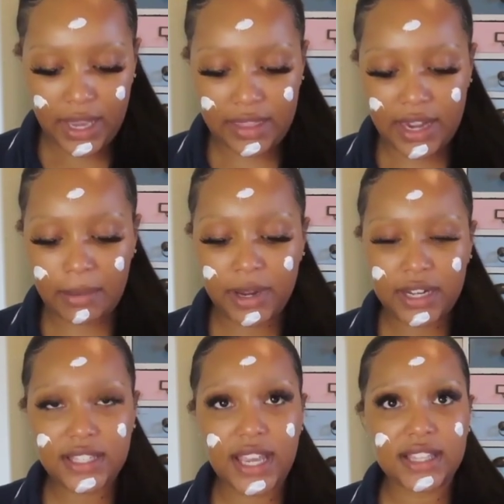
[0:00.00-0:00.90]
And then I'm
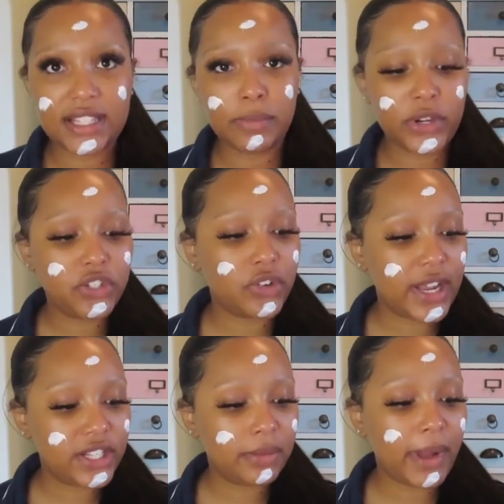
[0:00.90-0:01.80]
going to take this
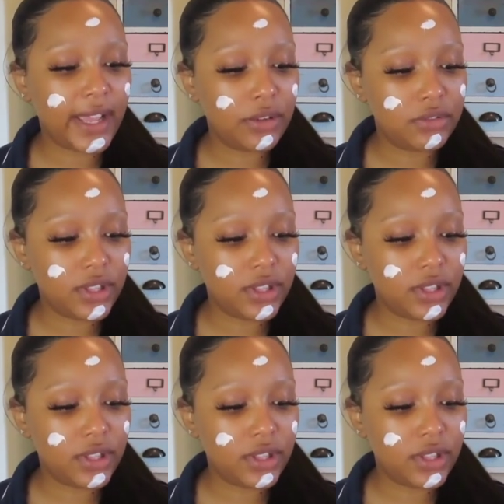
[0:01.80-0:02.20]
moisturizer by Youth